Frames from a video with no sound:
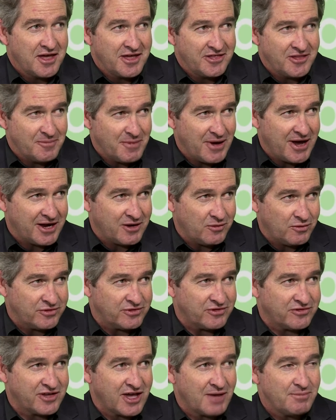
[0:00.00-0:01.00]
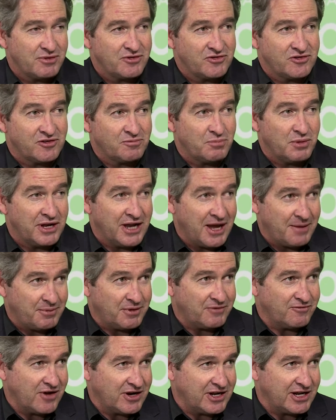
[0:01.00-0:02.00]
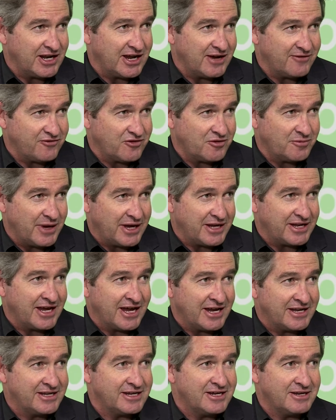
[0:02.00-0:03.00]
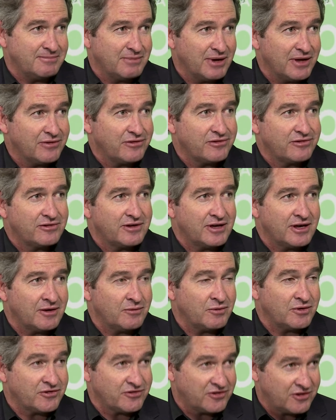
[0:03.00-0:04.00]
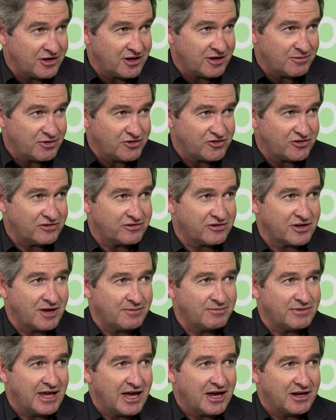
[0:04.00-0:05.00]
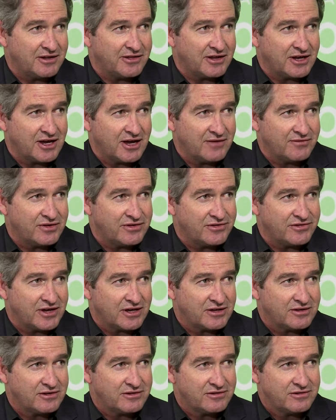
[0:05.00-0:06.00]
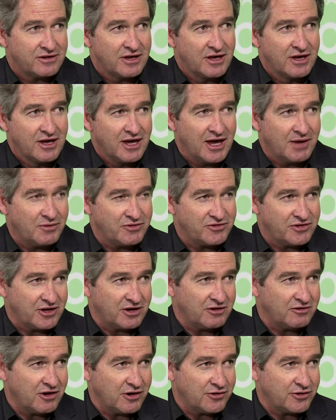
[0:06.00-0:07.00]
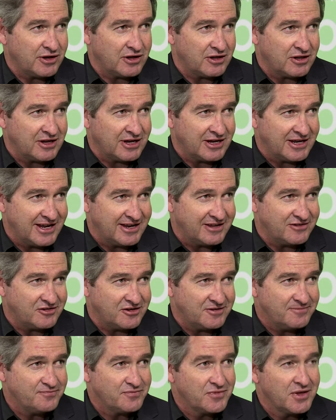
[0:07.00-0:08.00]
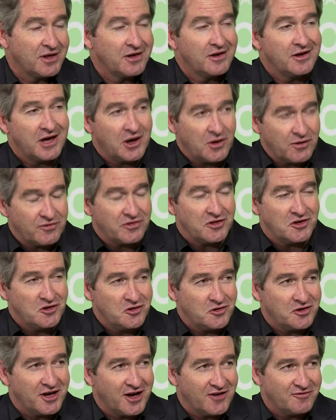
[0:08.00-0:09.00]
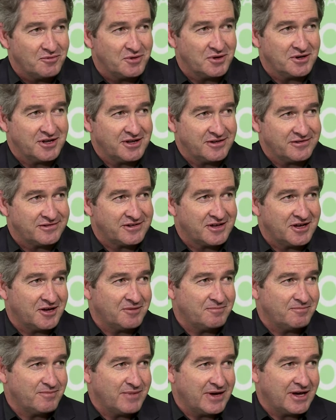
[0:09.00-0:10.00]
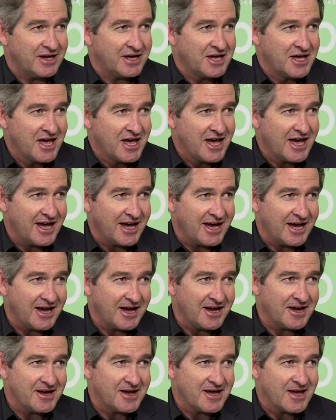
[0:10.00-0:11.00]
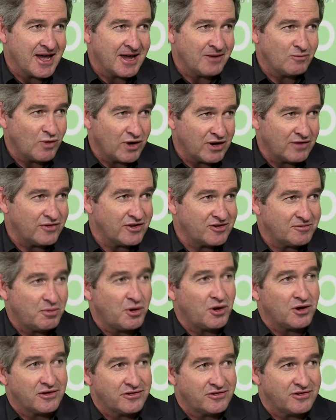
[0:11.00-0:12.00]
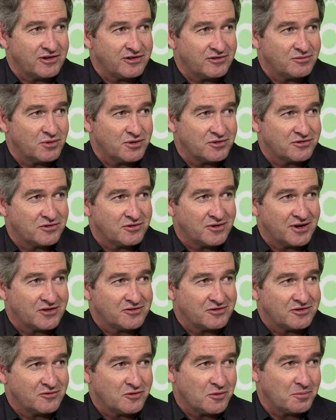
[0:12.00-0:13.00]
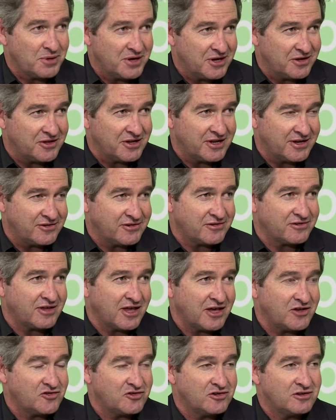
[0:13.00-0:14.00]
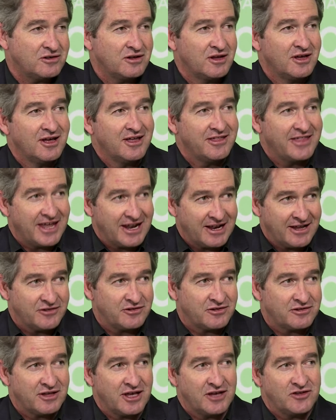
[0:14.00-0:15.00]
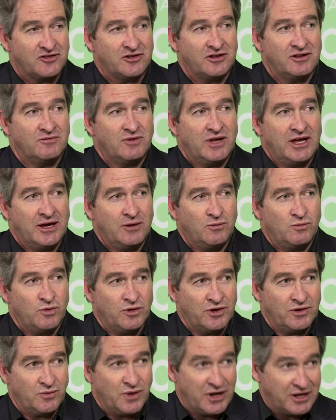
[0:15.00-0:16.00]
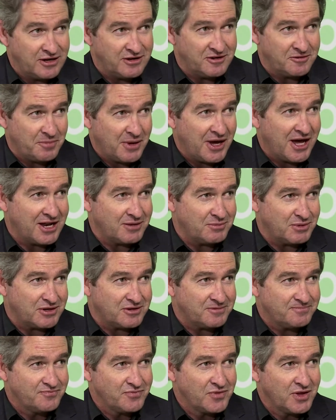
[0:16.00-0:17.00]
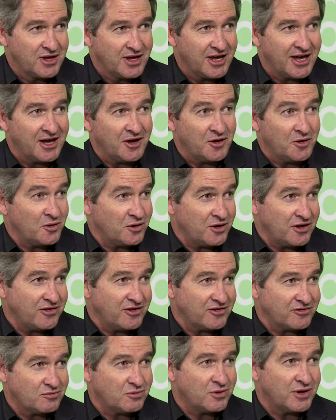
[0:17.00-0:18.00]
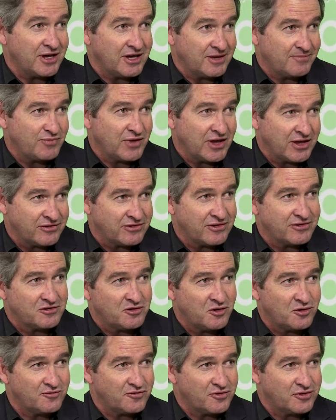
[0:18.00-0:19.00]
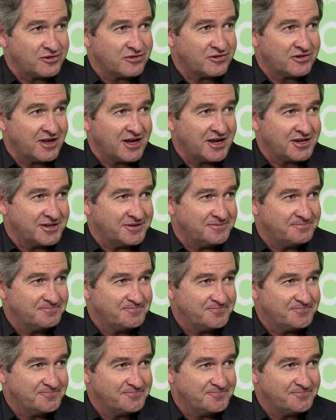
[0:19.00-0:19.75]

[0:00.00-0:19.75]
The market was established. It's been up and running now for about 18 months. We're seeing emissions come down in the covered sectors, and we're seeing growth in clean energy. However, the new government has come and one of its policies was to actually repeal the legislation. That legislation went into Parliament early this week as this conference started.